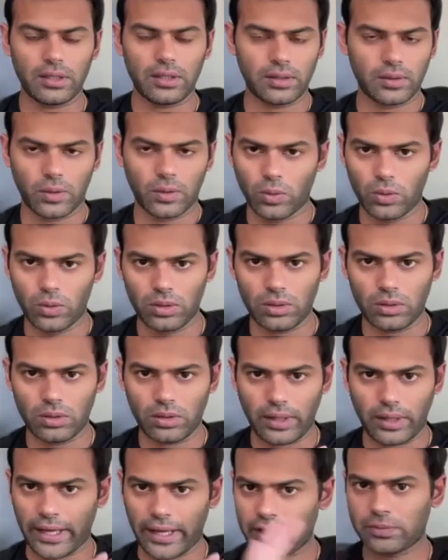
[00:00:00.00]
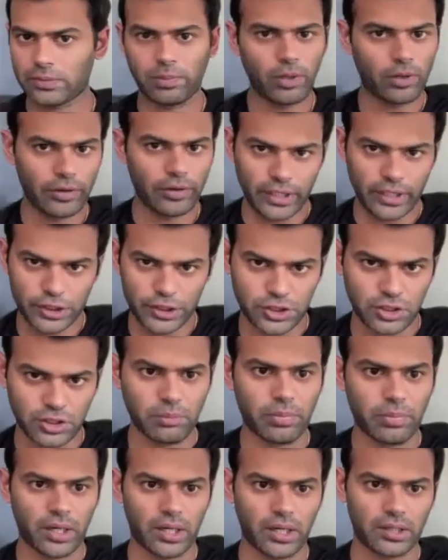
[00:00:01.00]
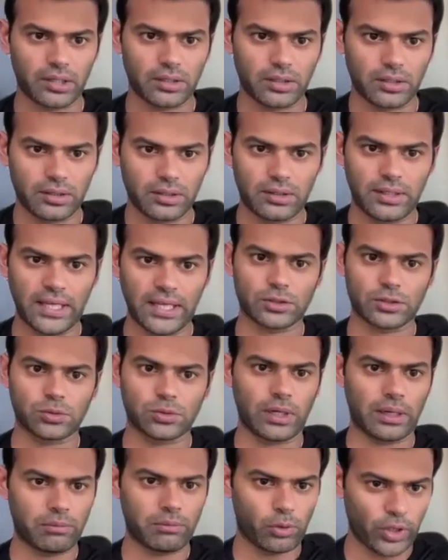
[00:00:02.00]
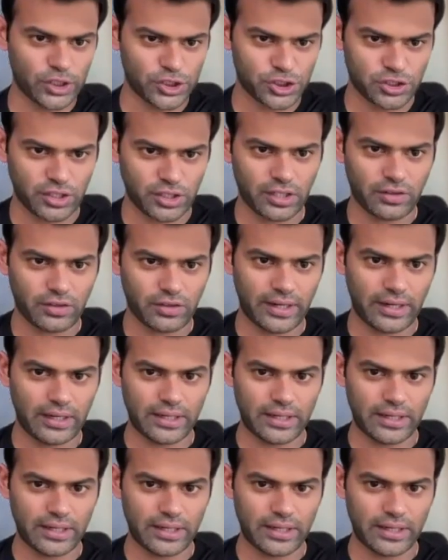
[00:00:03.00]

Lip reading: the whole exploration part, that's what I'm questioning, right?